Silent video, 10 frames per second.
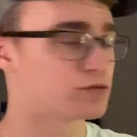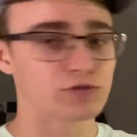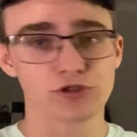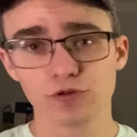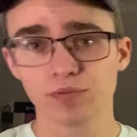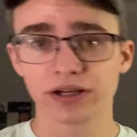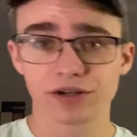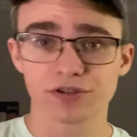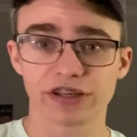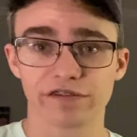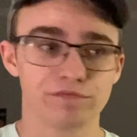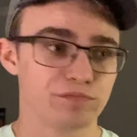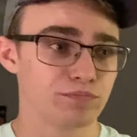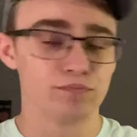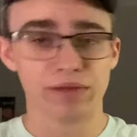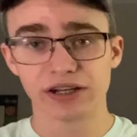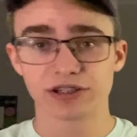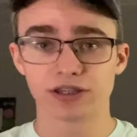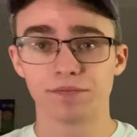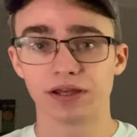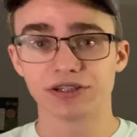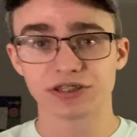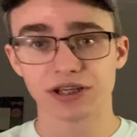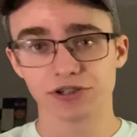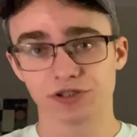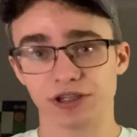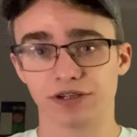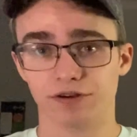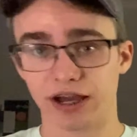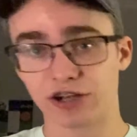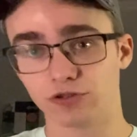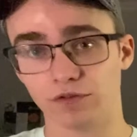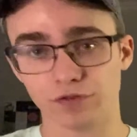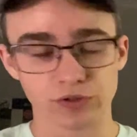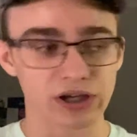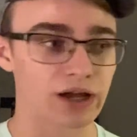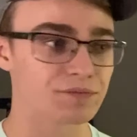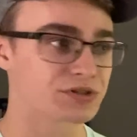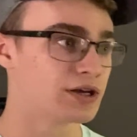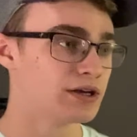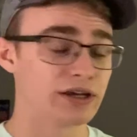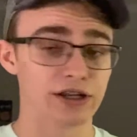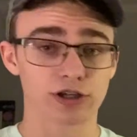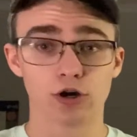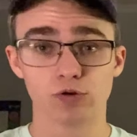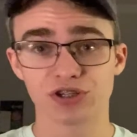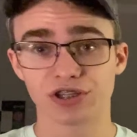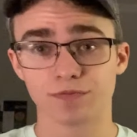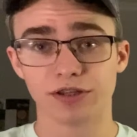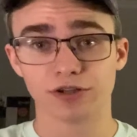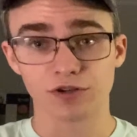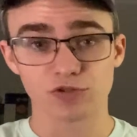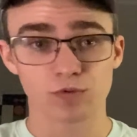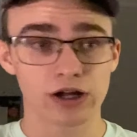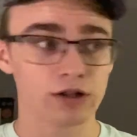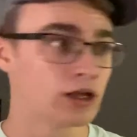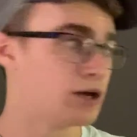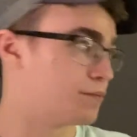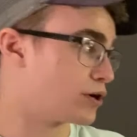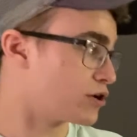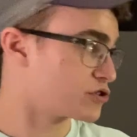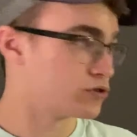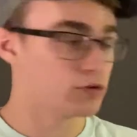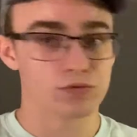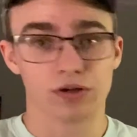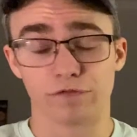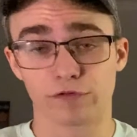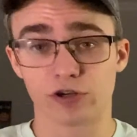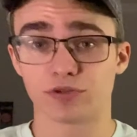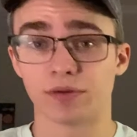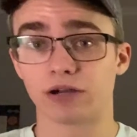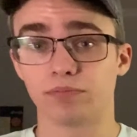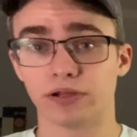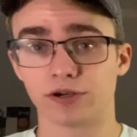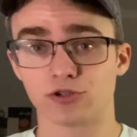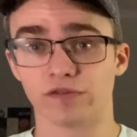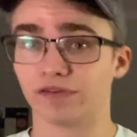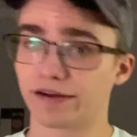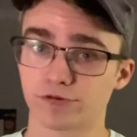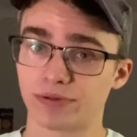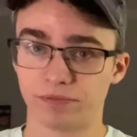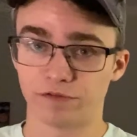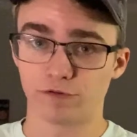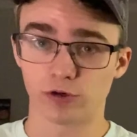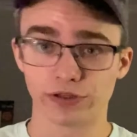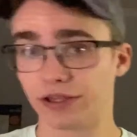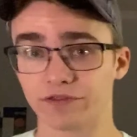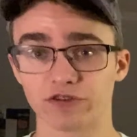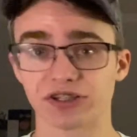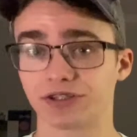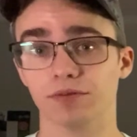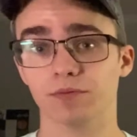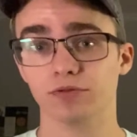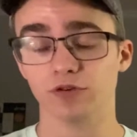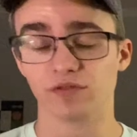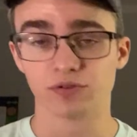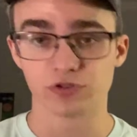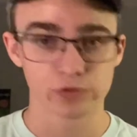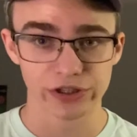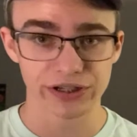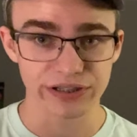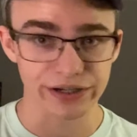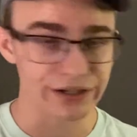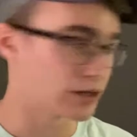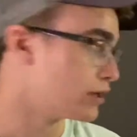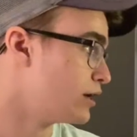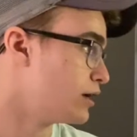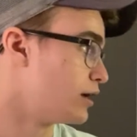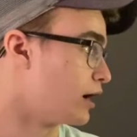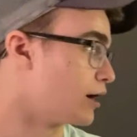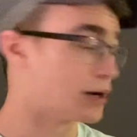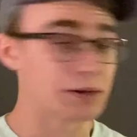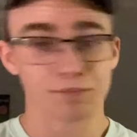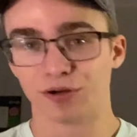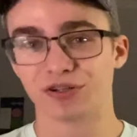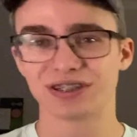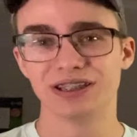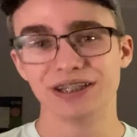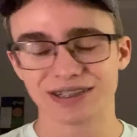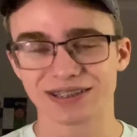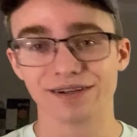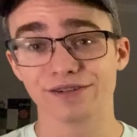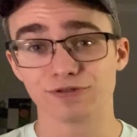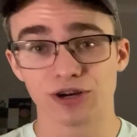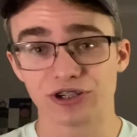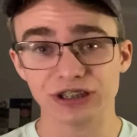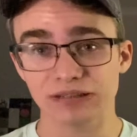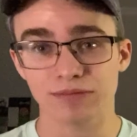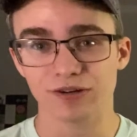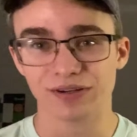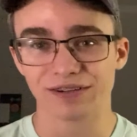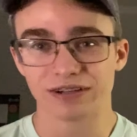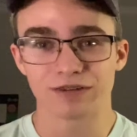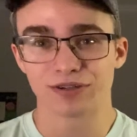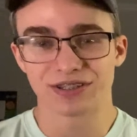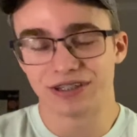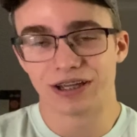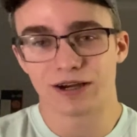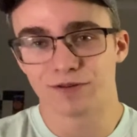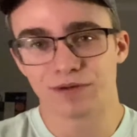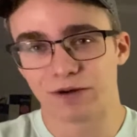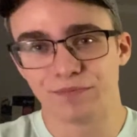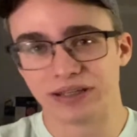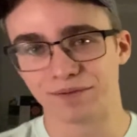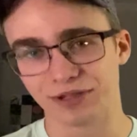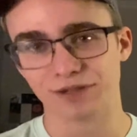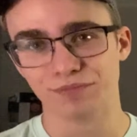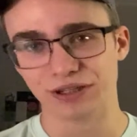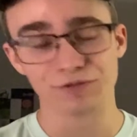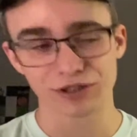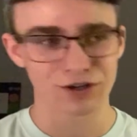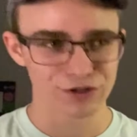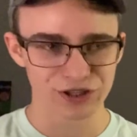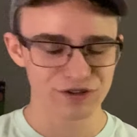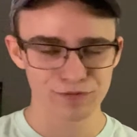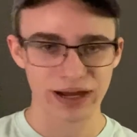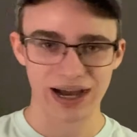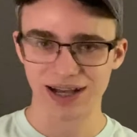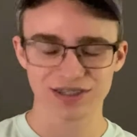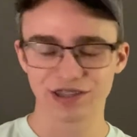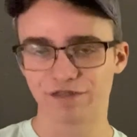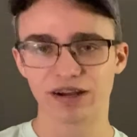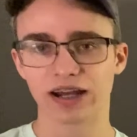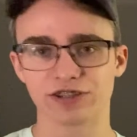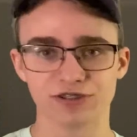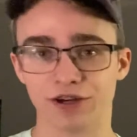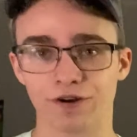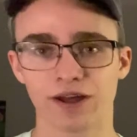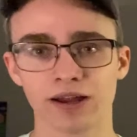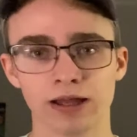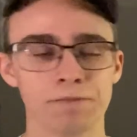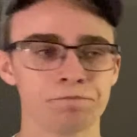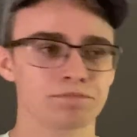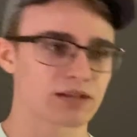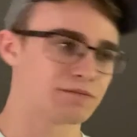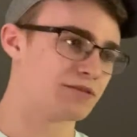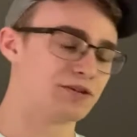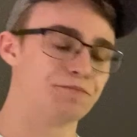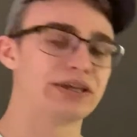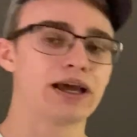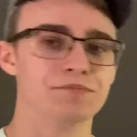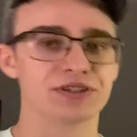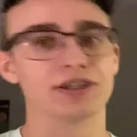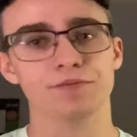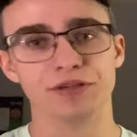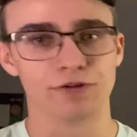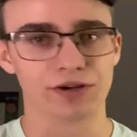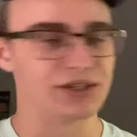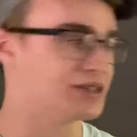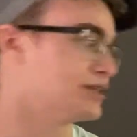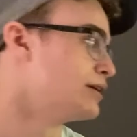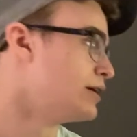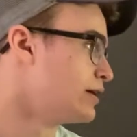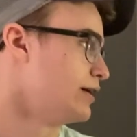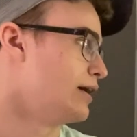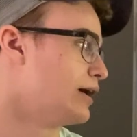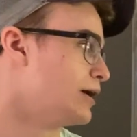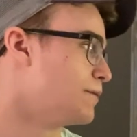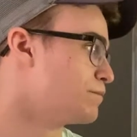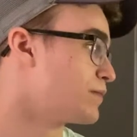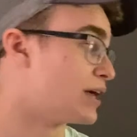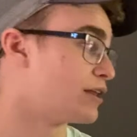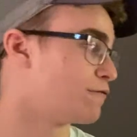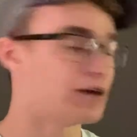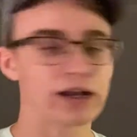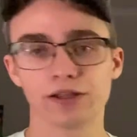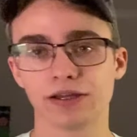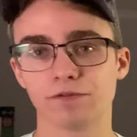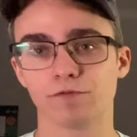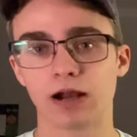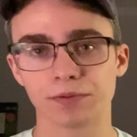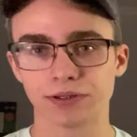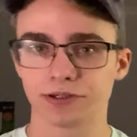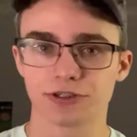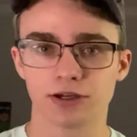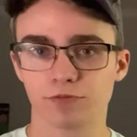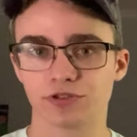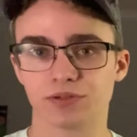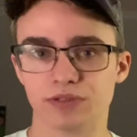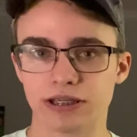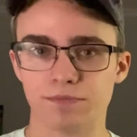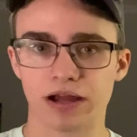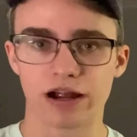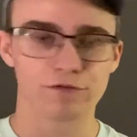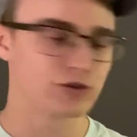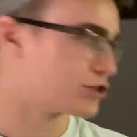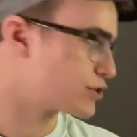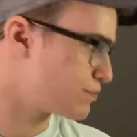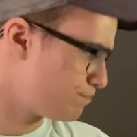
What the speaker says: two players that have made it to the main stage of the international a few times, and a coach that's been there as well, but also a fresh amount of players who have never been before and they've got something to prove. So it's really exciting. I'm personally excited to watch Emo, and I want to see how BM he can be. With all the new packs that they've added to Dota, the BM is going to be crazy. And then finally, wrapping things up with some team averages.